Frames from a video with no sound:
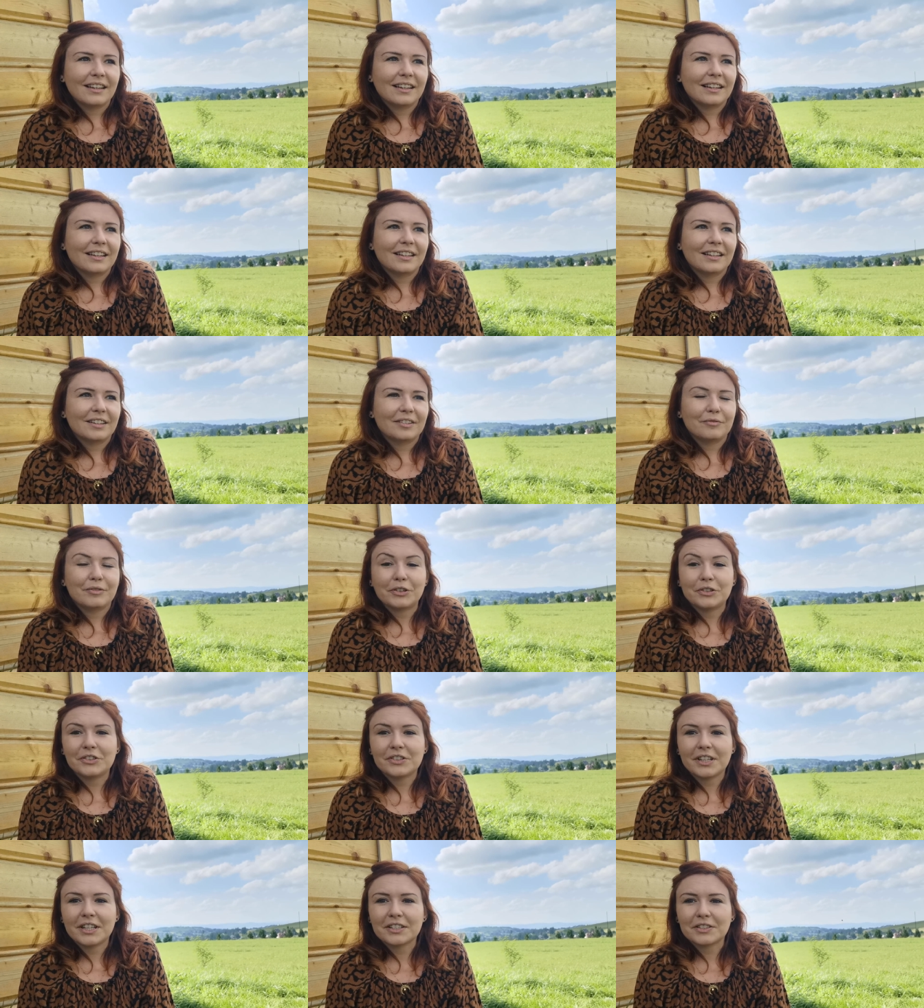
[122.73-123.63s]
Uh,
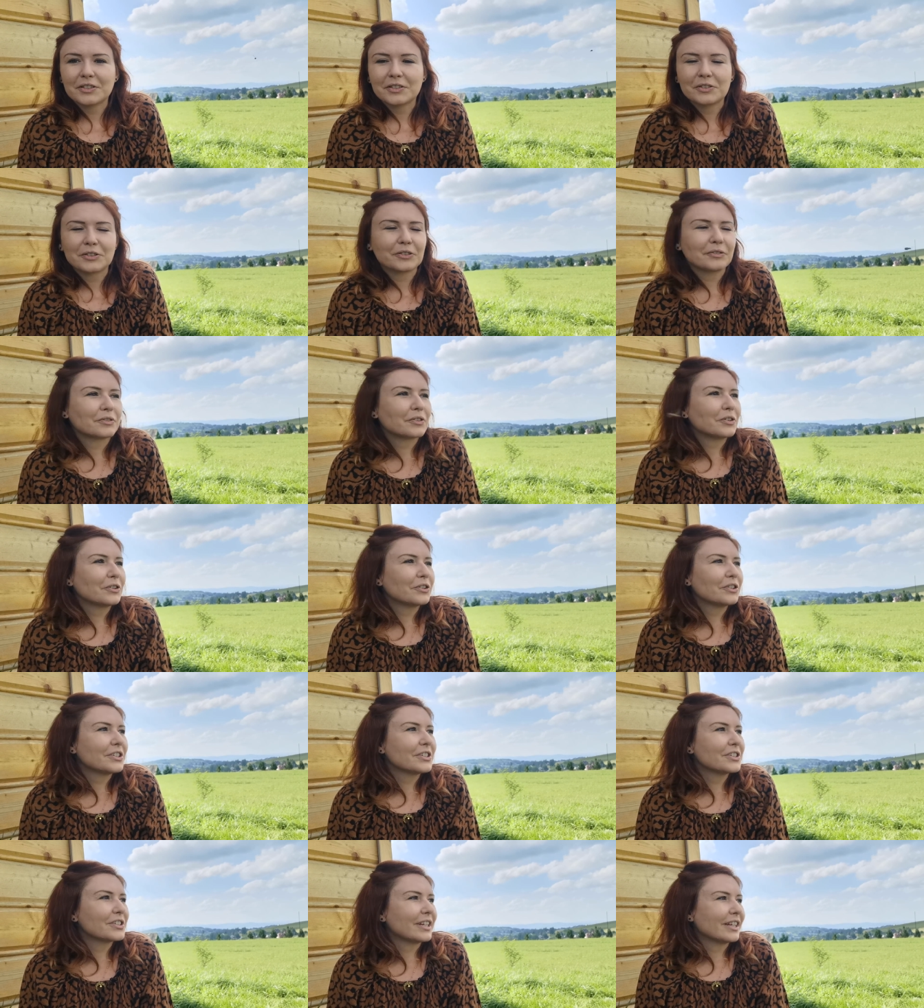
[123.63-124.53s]
voice lessons of
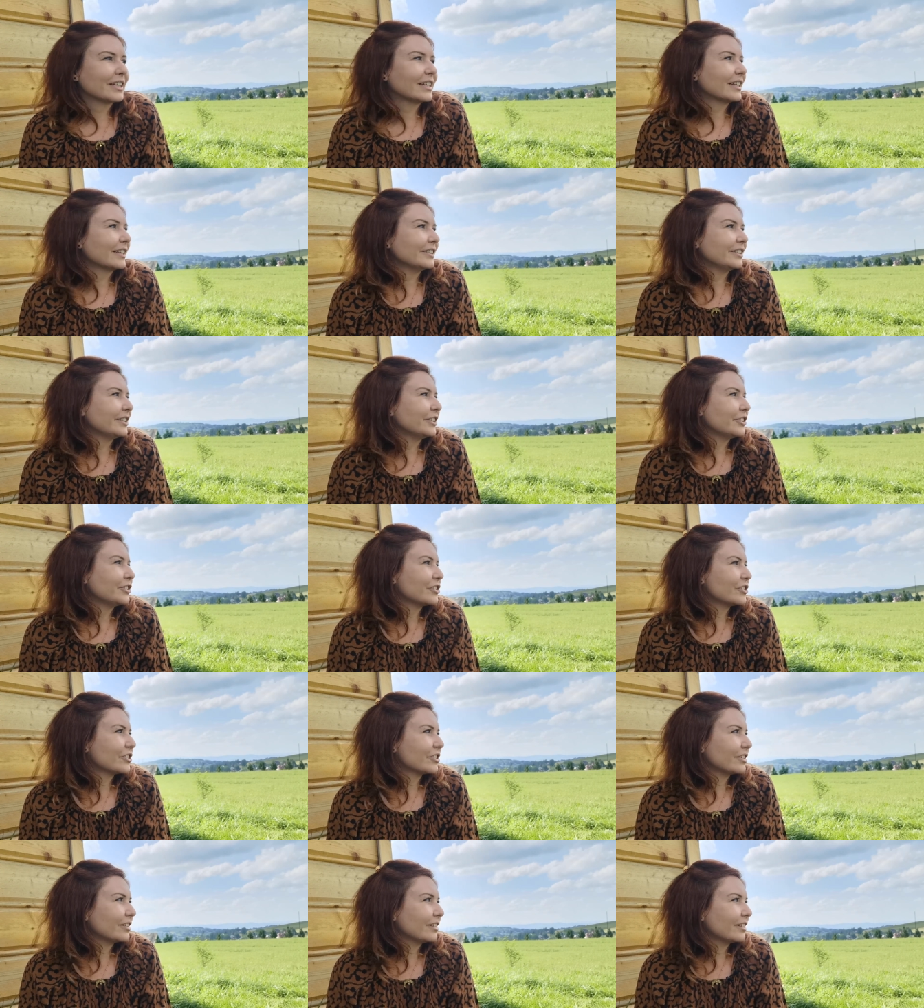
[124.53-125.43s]
course and I
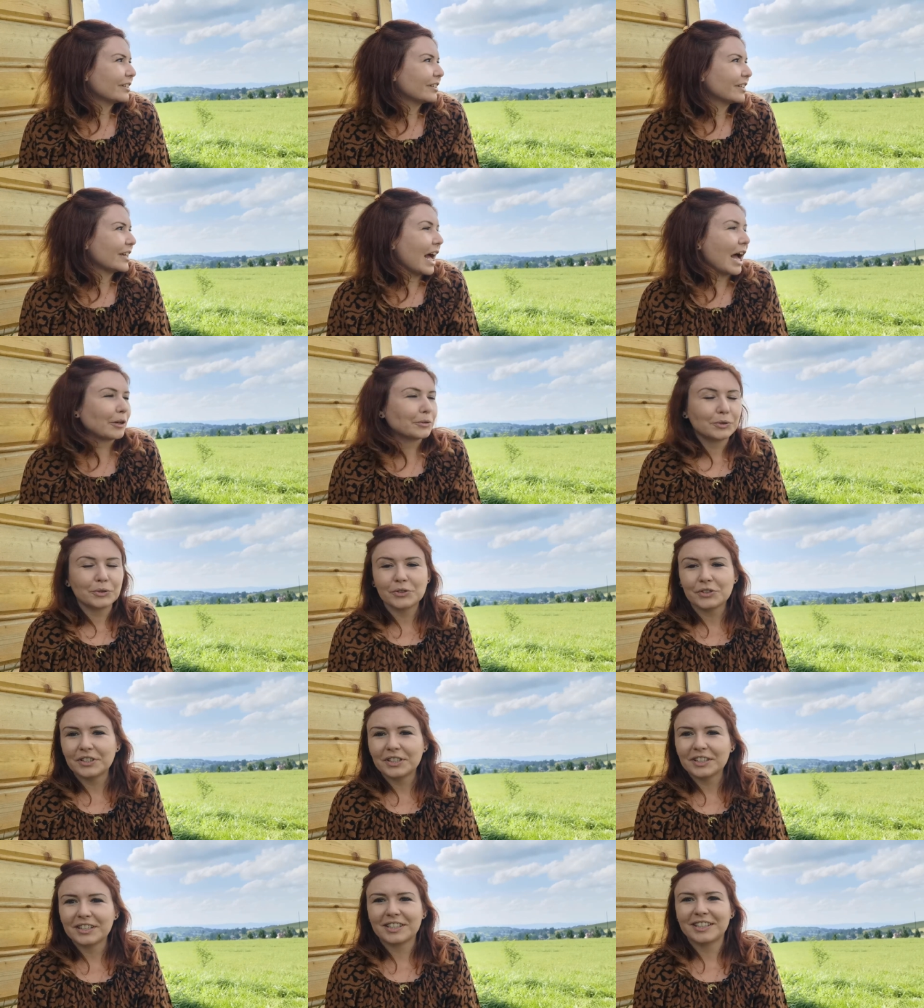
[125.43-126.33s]
teach uh, how to
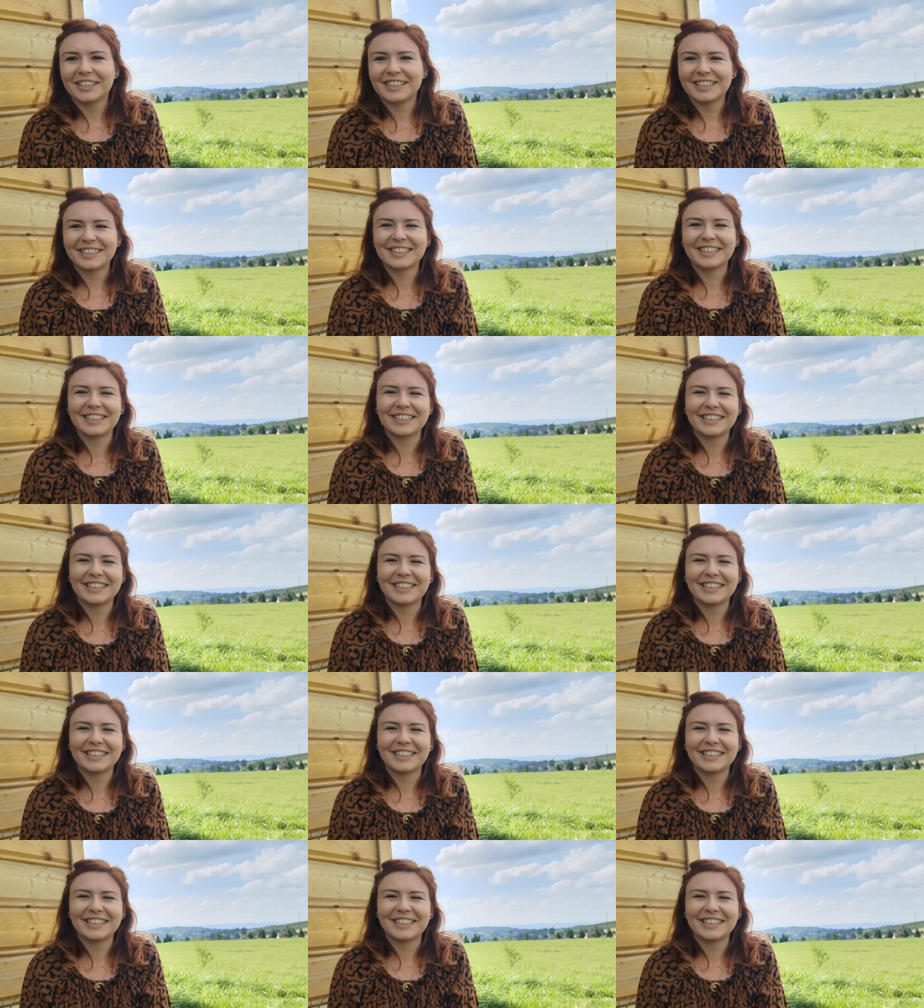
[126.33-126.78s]
sing